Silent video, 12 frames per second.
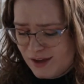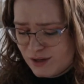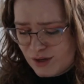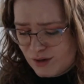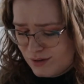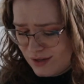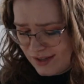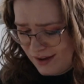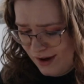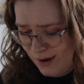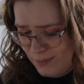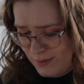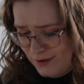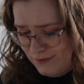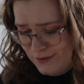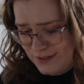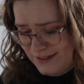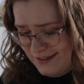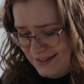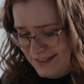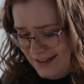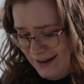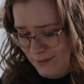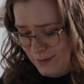Go look it up if you didn't
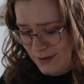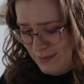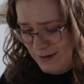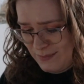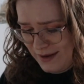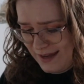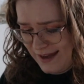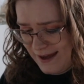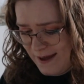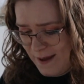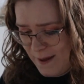understand what I meant by it.